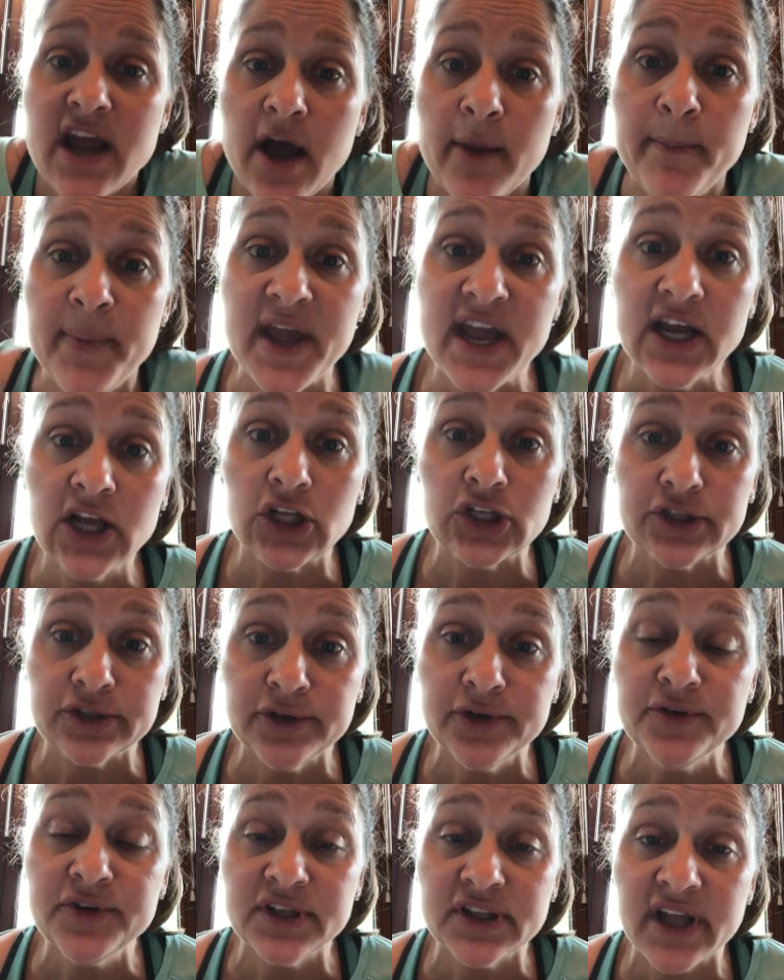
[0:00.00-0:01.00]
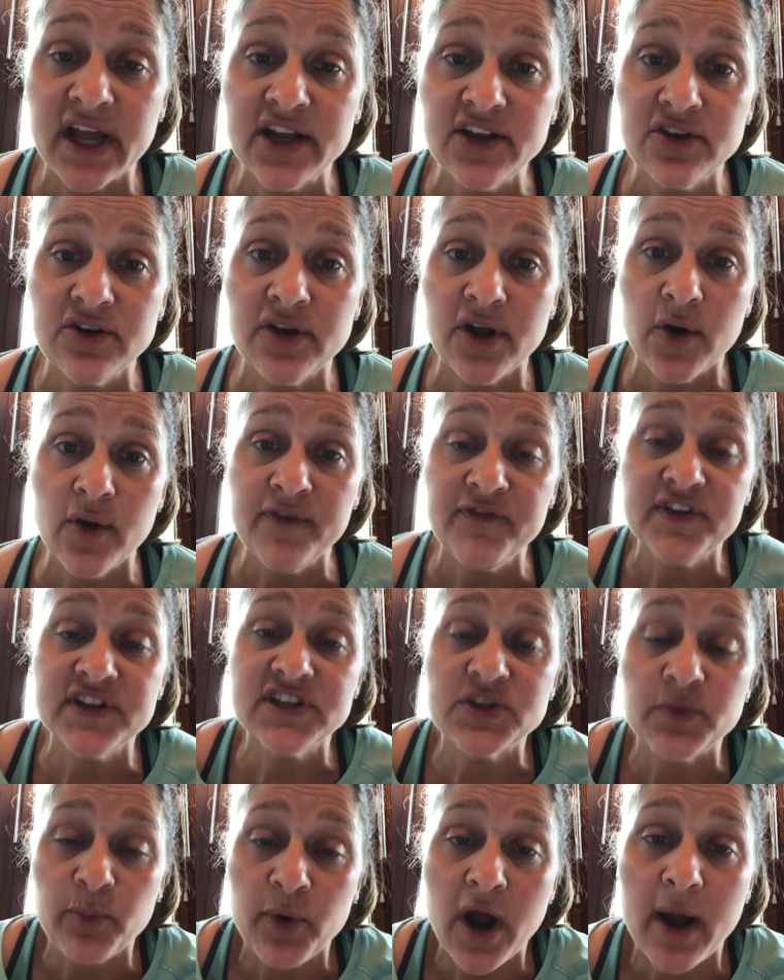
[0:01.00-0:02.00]
A big clue to let you know if it's
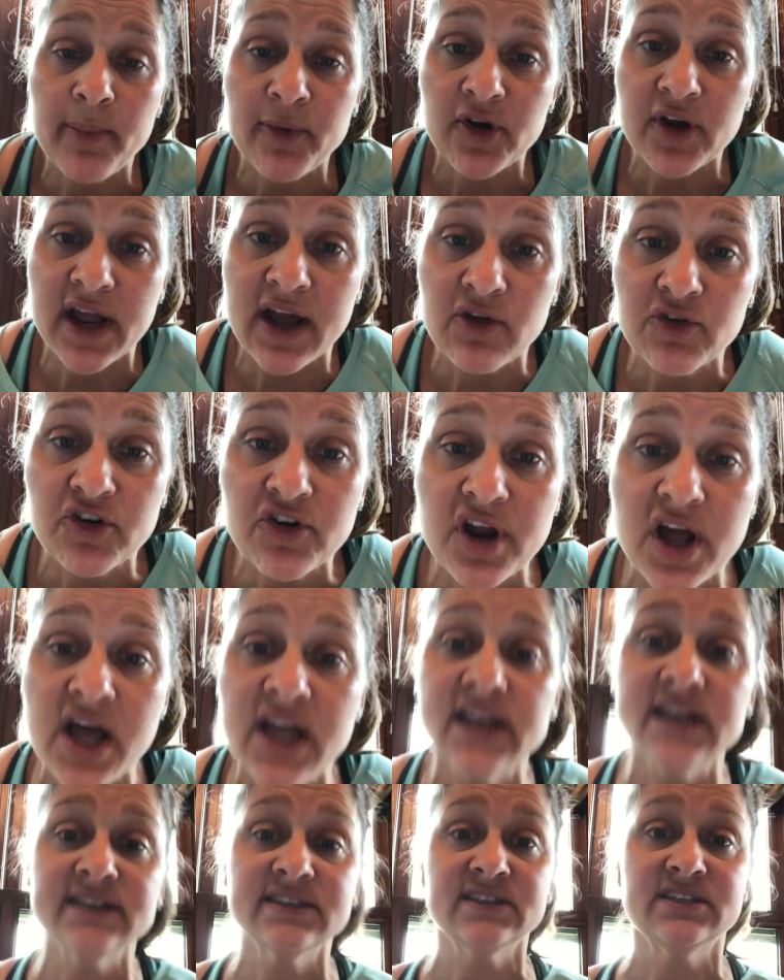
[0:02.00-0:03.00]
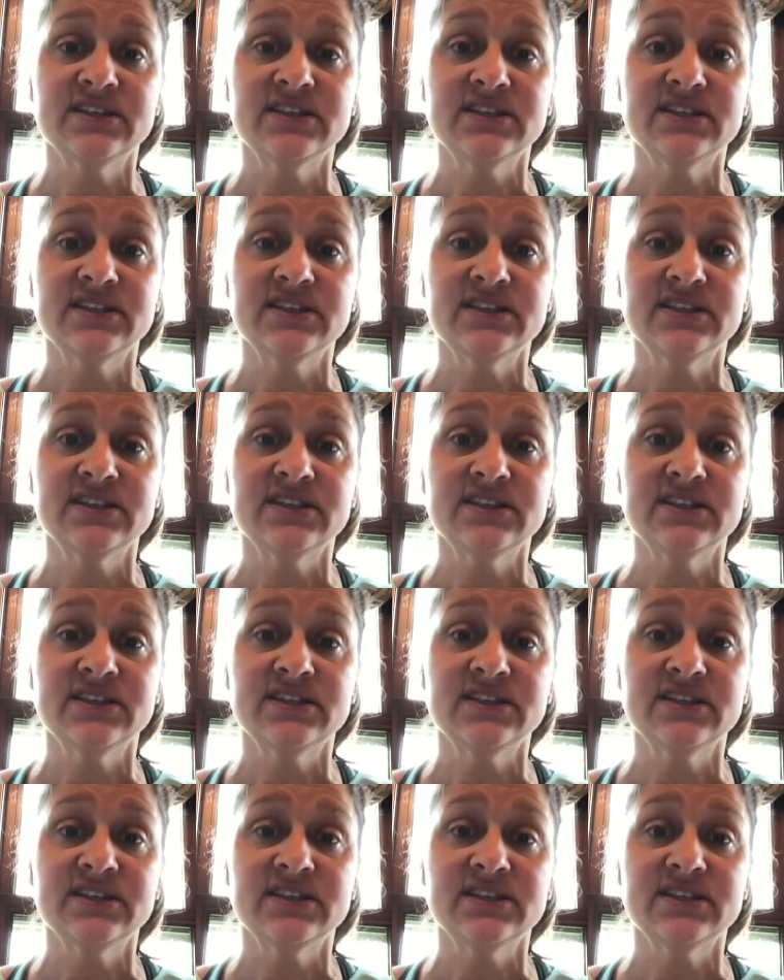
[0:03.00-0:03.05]
a proper noun or not is,